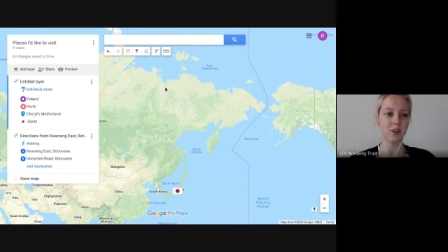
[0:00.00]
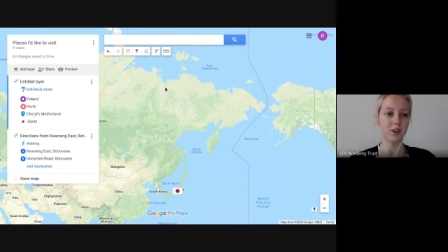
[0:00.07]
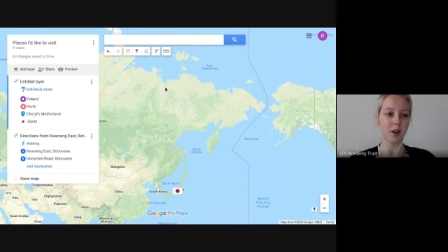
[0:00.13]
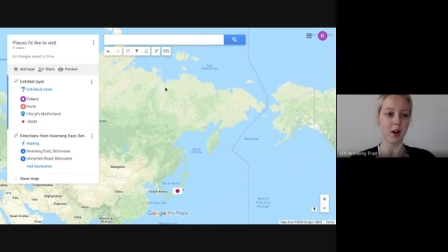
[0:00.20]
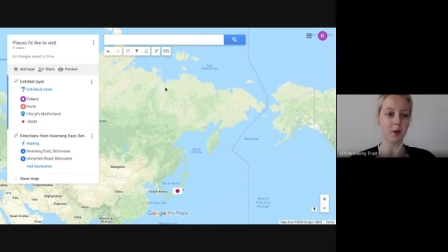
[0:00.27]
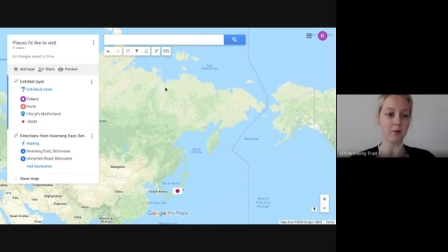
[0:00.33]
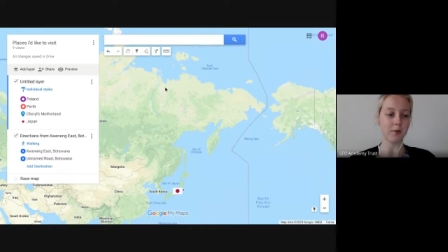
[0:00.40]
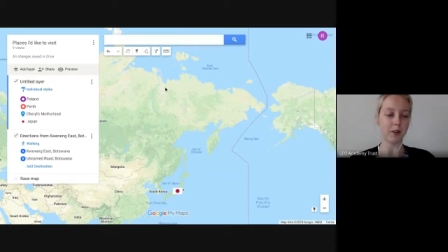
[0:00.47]

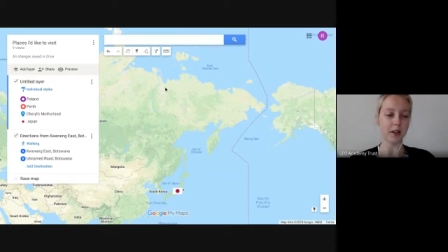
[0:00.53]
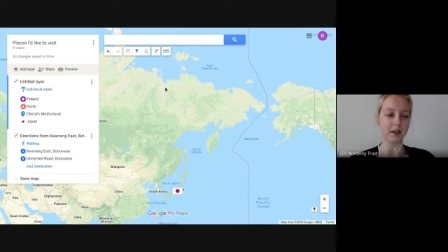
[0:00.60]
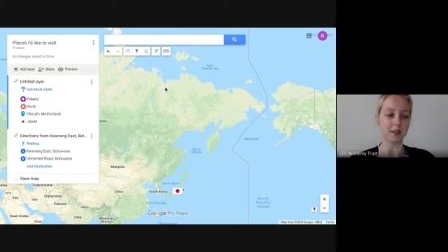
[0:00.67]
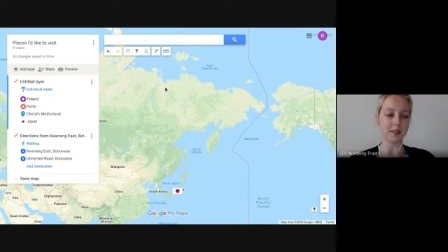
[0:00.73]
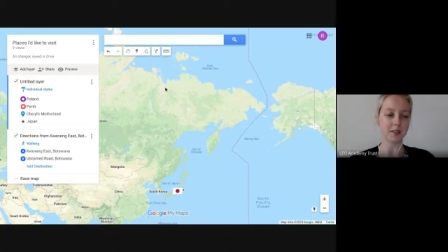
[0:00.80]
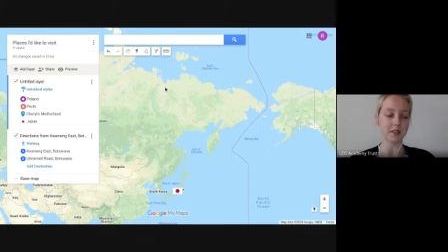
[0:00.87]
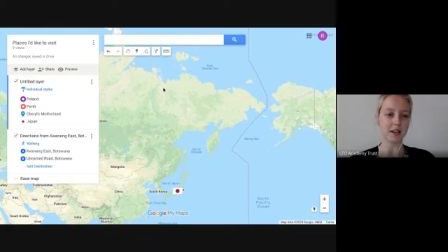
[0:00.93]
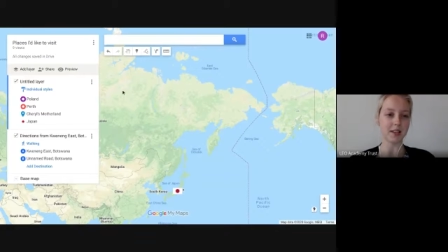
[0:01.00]
hopefully I'll
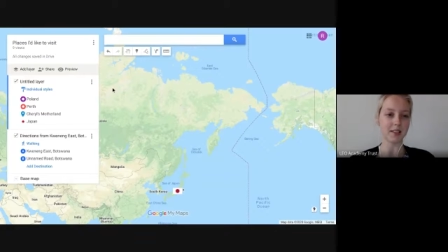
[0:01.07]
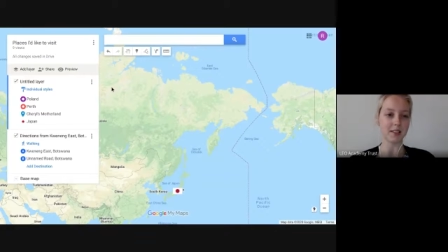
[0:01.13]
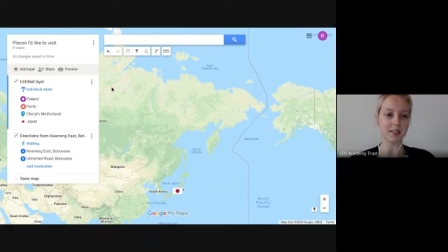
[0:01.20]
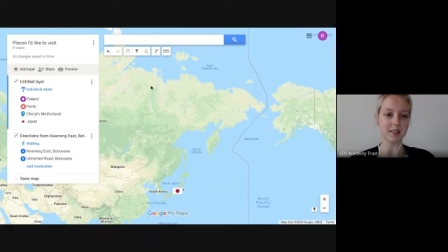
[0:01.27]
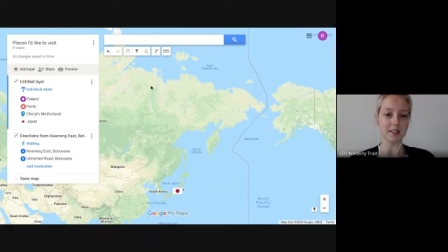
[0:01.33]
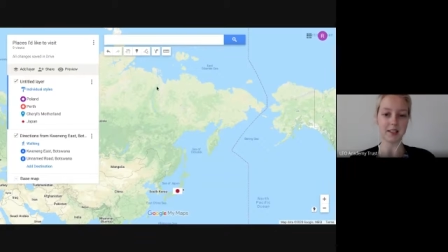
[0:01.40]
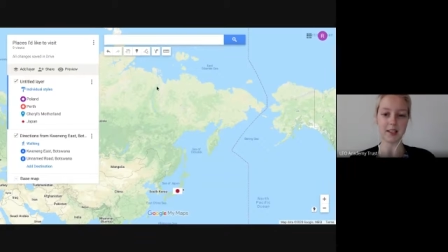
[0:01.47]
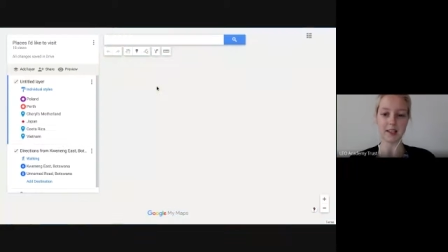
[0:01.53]
start to
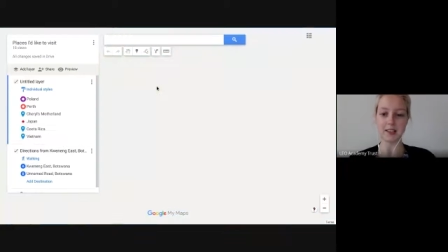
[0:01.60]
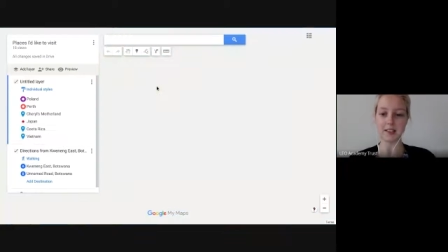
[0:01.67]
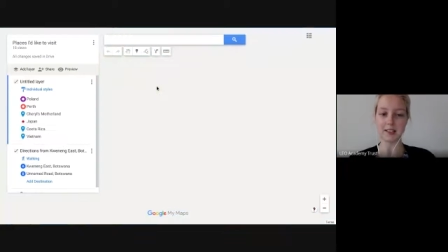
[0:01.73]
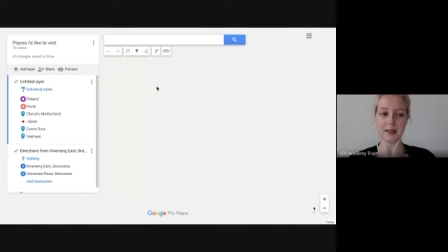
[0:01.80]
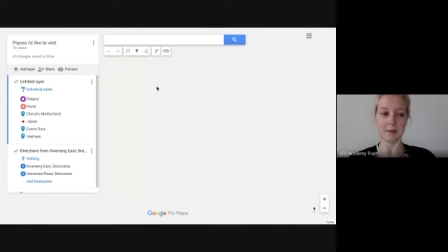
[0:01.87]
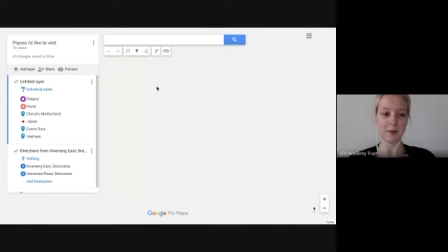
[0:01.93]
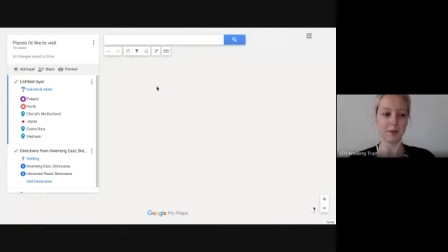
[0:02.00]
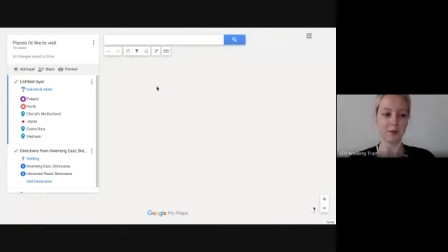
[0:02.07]
see
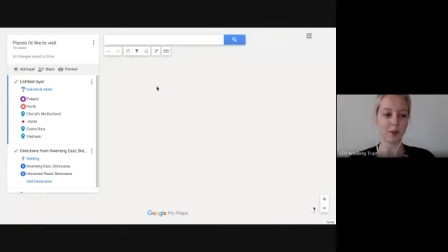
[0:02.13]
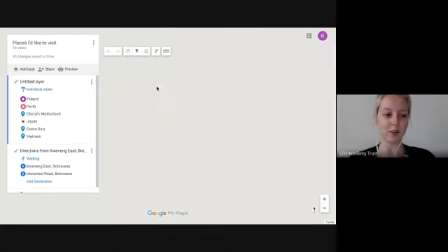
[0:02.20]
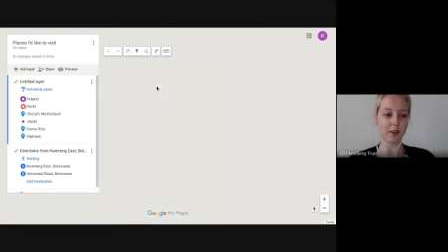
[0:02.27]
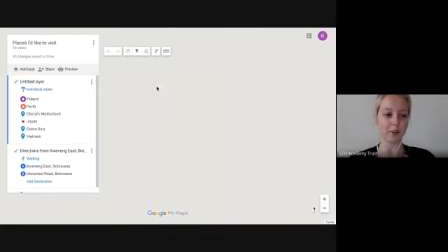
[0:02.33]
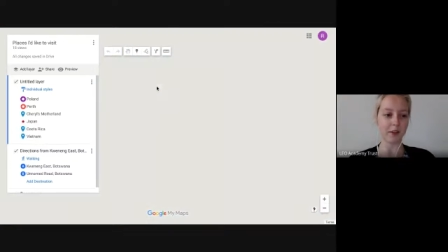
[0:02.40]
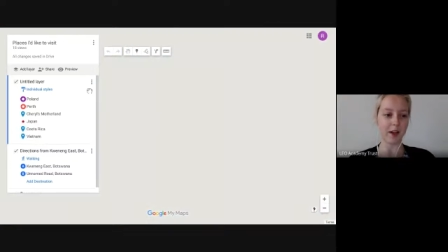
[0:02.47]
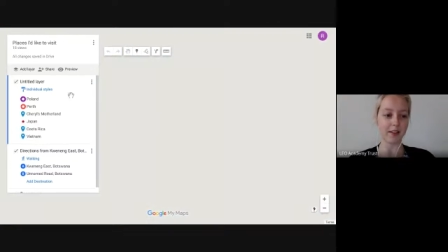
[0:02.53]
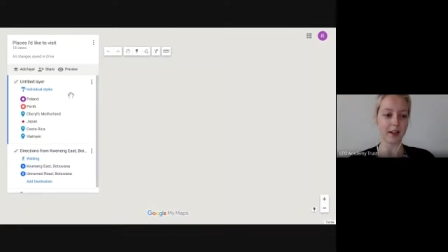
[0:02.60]
some of you that
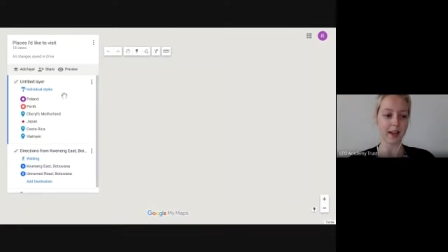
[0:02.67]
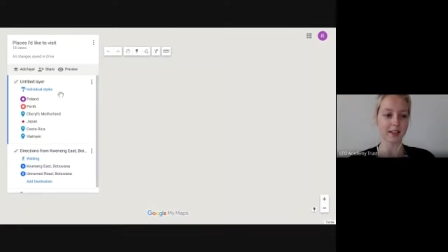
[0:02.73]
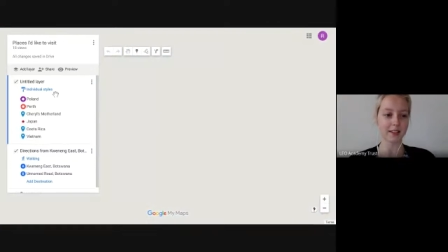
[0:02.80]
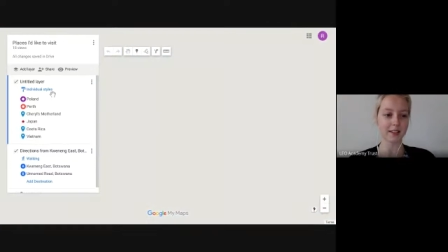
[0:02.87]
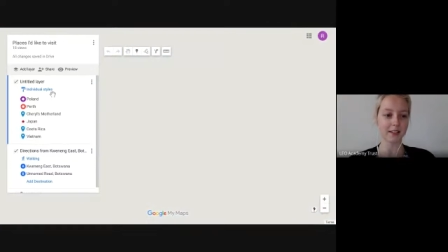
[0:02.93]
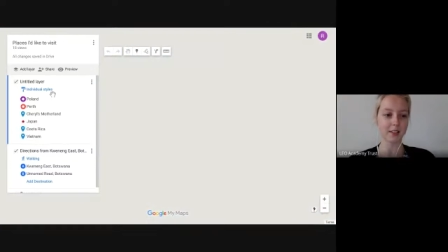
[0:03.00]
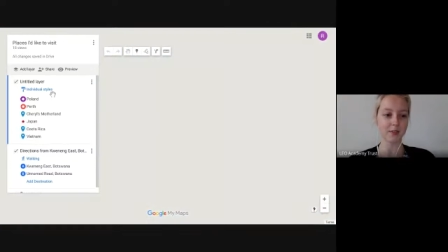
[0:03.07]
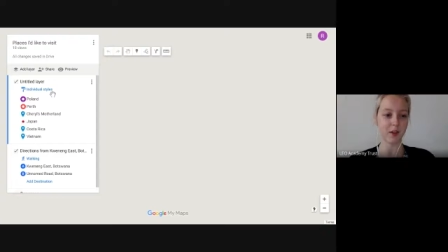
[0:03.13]
have had
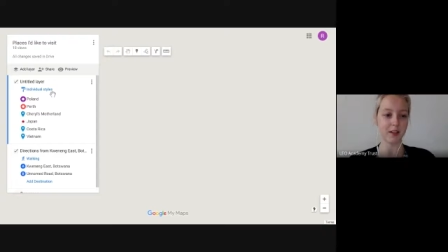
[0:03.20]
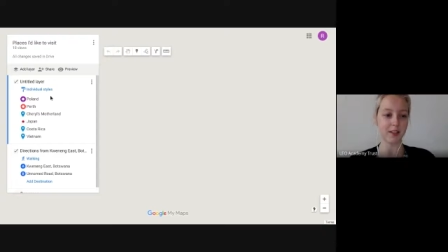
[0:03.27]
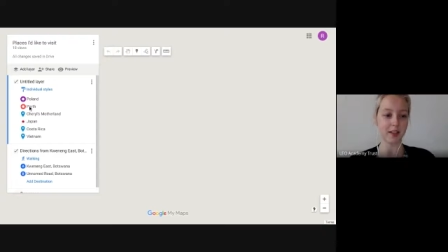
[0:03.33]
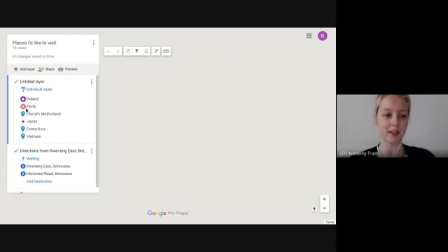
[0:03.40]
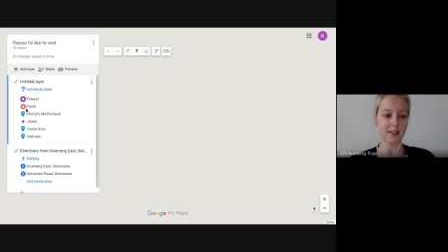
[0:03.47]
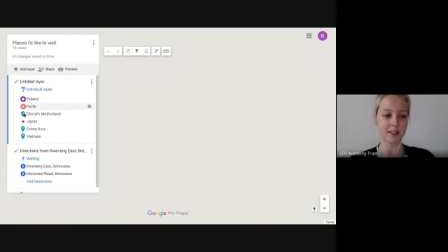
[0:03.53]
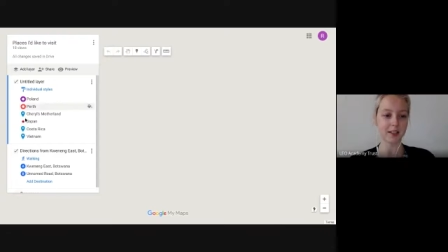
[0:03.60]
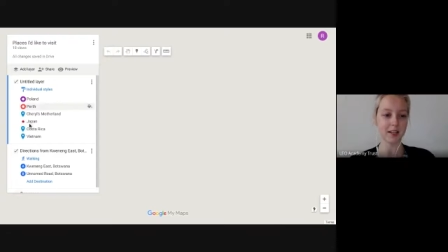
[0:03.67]
access,
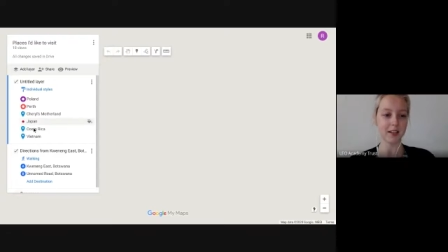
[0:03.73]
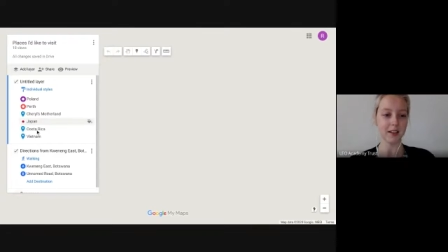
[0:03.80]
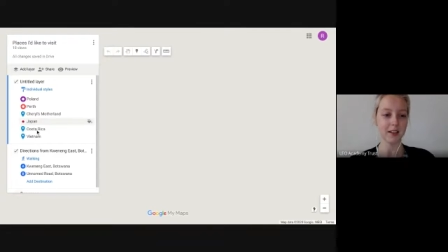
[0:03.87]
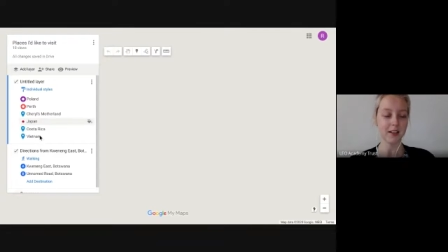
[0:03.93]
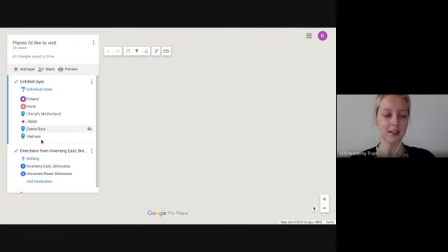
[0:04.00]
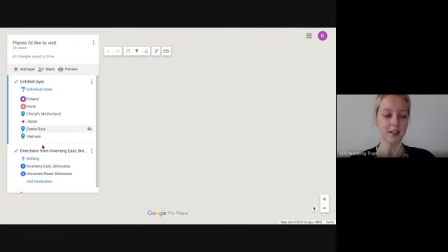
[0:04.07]
fantastic.